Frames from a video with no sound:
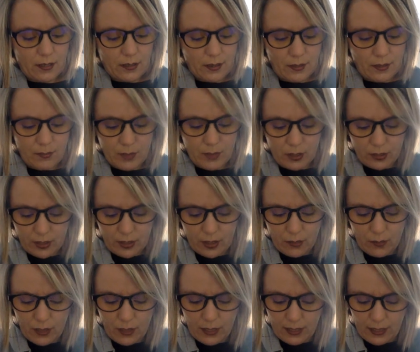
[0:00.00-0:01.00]
the Milky
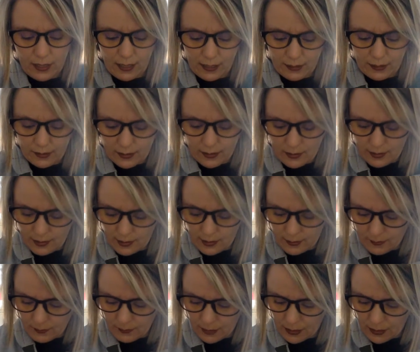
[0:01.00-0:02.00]
Way galaxy,
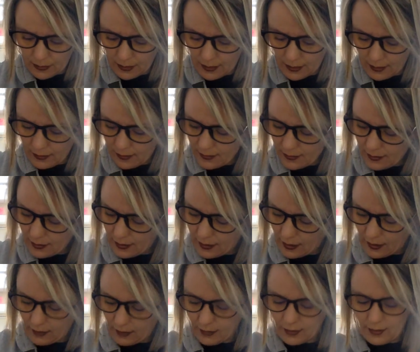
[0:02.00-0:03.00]
and that is the
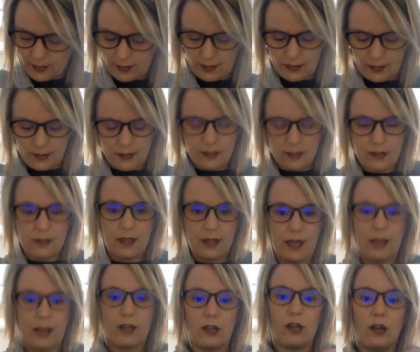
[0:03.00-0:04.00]
galaxy
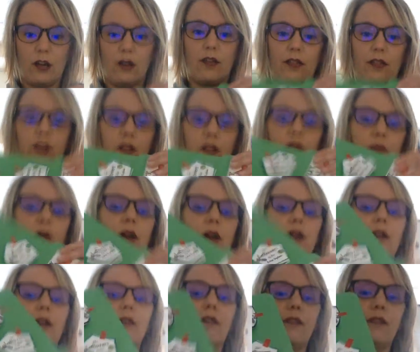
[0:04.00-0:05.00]
that Earth is part
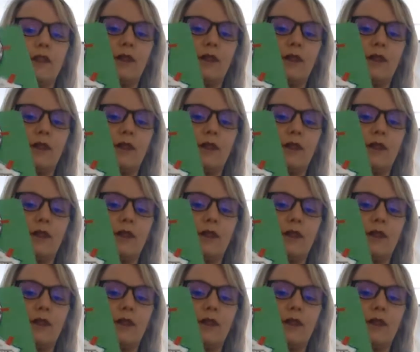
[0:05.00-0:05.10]
of.